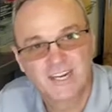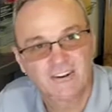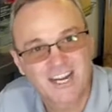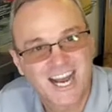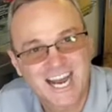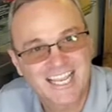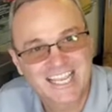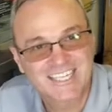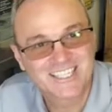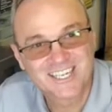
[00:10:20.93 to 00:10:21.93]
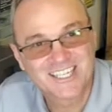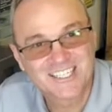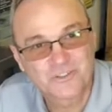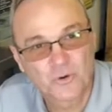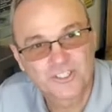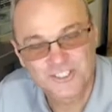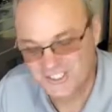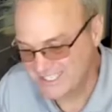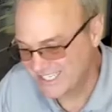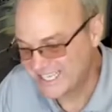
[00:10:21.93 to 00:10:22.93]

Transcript: Very high-end cutting torches,